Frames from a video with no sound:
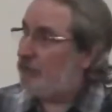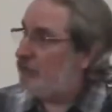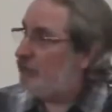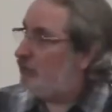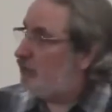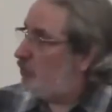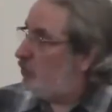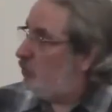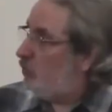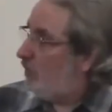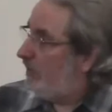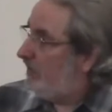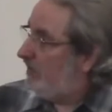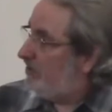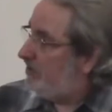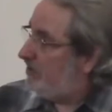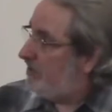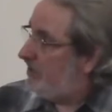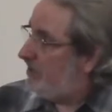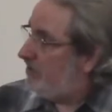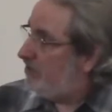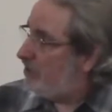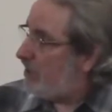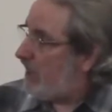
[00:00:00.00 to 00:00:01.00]

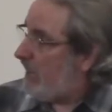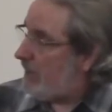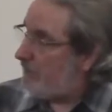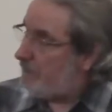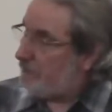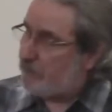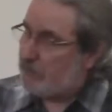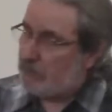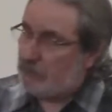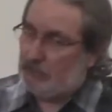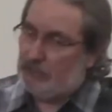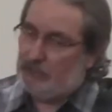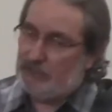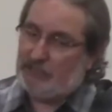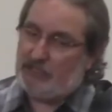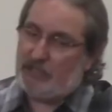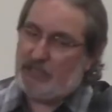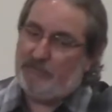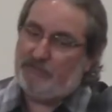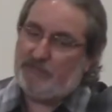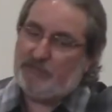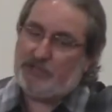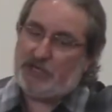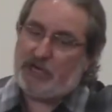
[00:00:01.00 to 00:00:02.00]
20 chapters
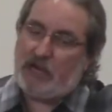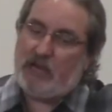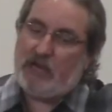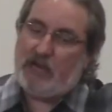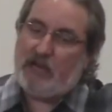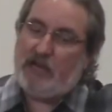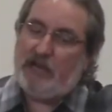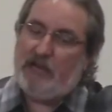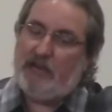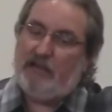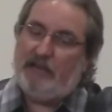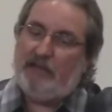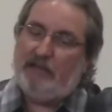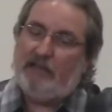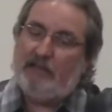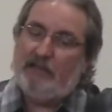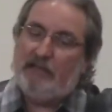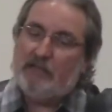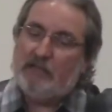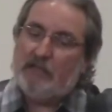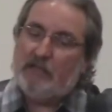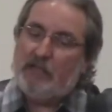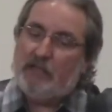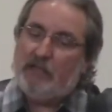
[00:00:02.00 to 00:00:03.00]
of John,
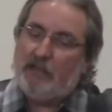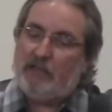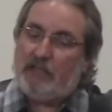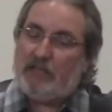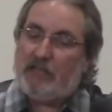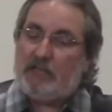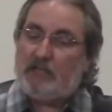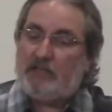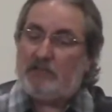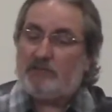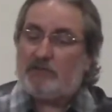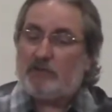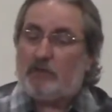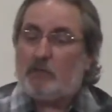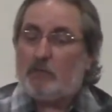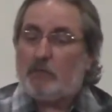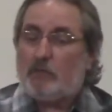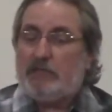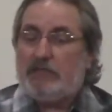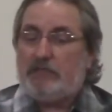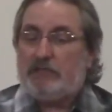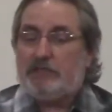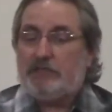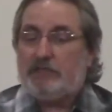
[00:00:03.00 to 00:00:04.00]
"these are
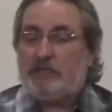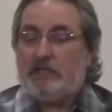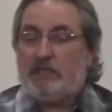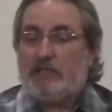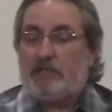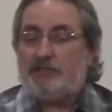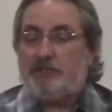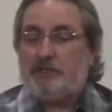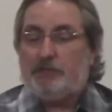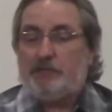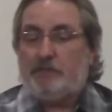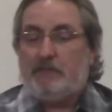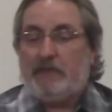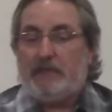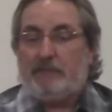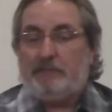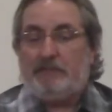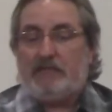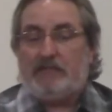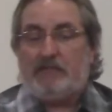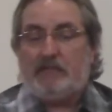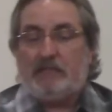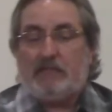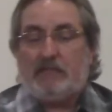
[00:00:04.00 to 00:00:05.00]
written that you may
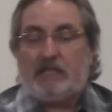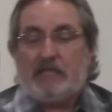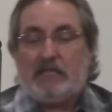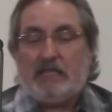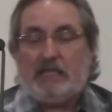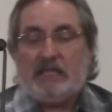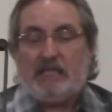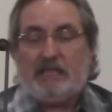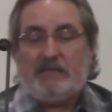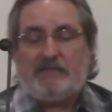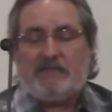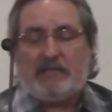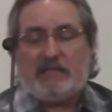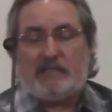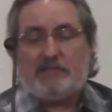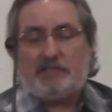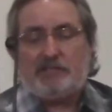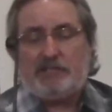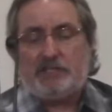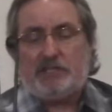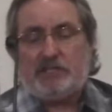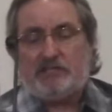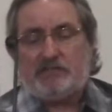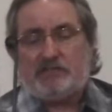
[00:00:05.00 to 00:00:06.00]
believe that
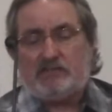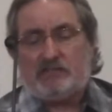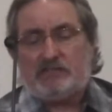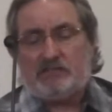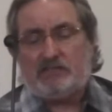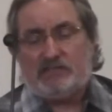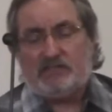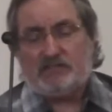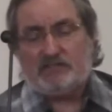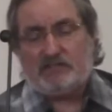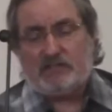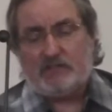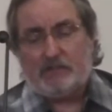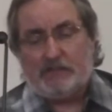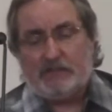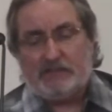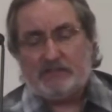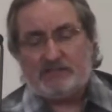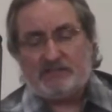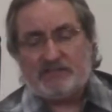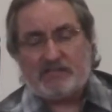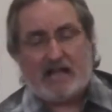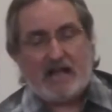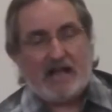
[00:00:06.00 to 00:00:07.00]
Jesus is the
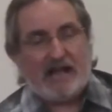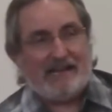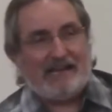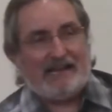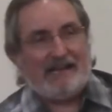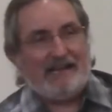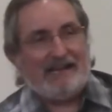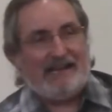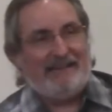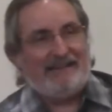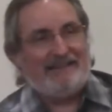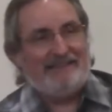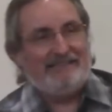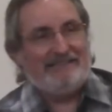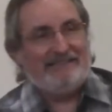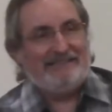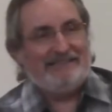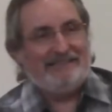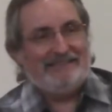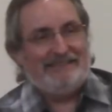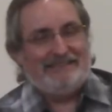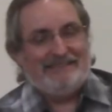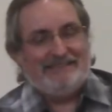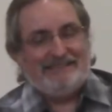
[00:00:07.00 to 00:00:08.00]
Messiah,
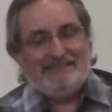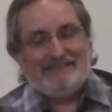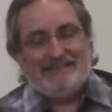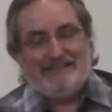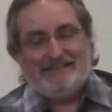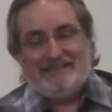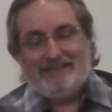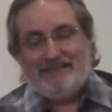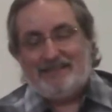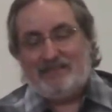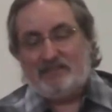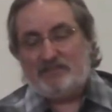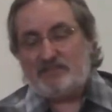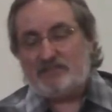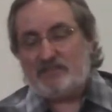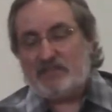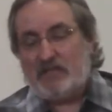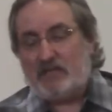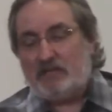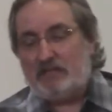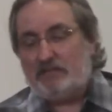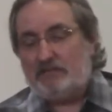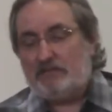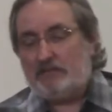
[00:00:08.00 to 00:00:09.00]
the
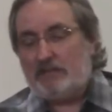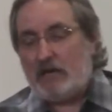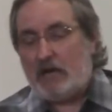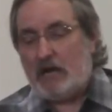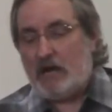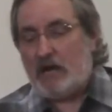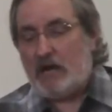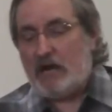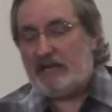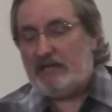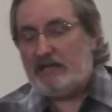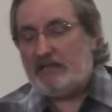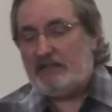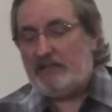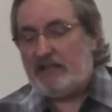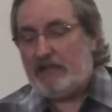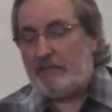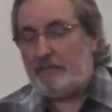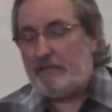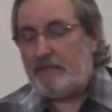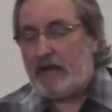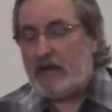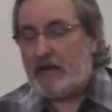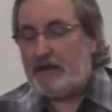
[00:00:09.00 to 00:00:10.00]
Son of God, and
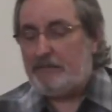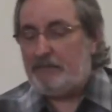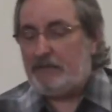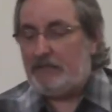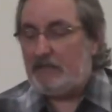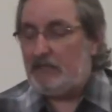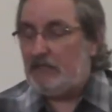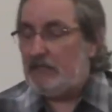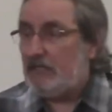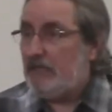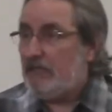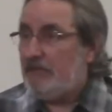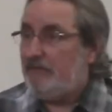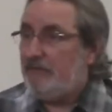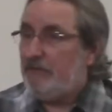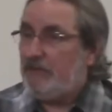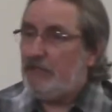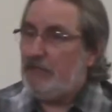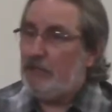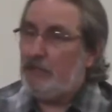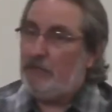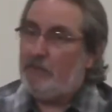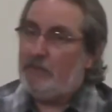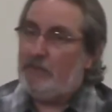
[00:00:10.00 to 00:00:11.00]
that by
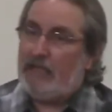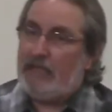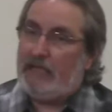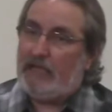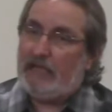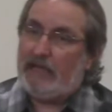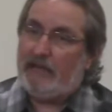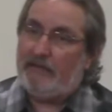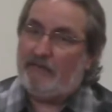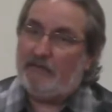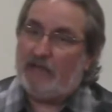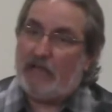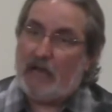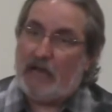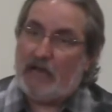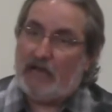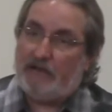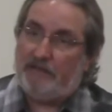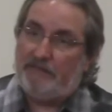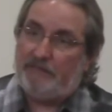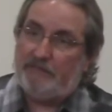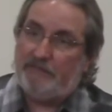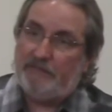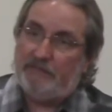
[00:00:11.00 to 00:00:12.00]
believing you may have
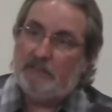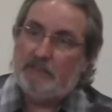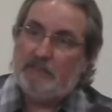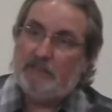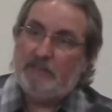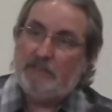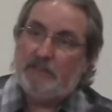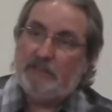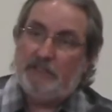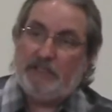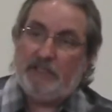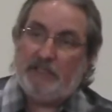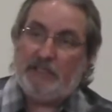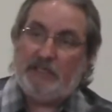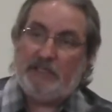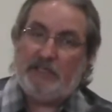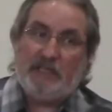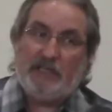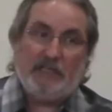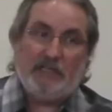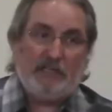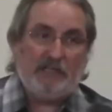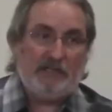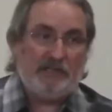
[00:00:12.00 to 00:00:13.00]
life in
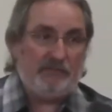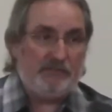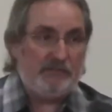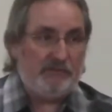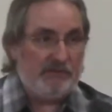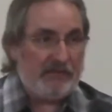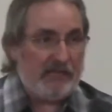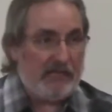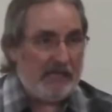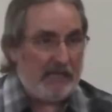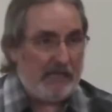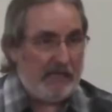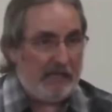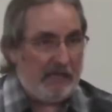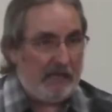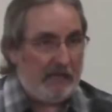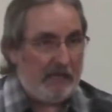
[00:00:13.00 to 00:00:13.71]
his name."